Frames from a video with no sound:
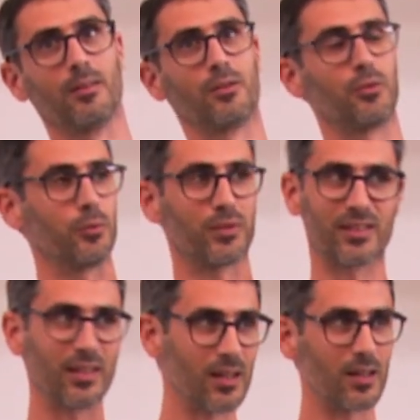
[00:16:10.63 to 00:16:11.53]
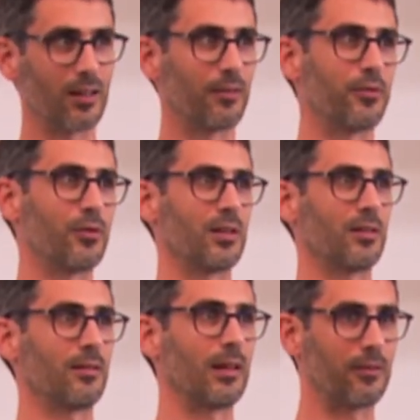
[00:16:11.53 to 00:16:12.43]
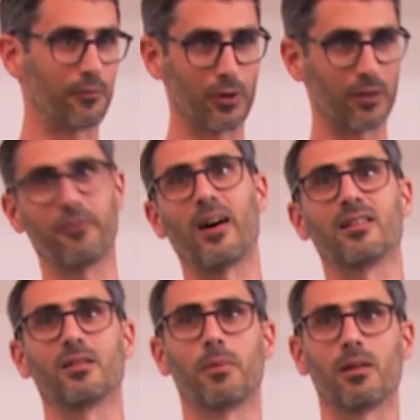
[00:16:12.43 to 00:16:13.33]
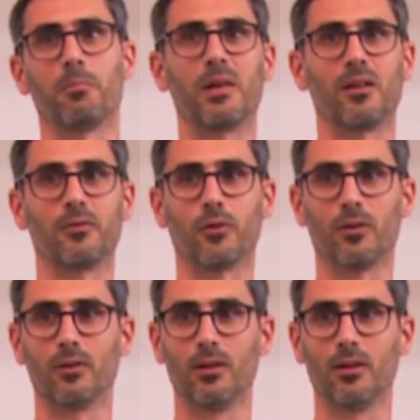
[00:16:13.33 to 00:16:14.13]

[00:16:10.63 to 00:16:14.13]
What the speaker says: to see if you can find something meaningful.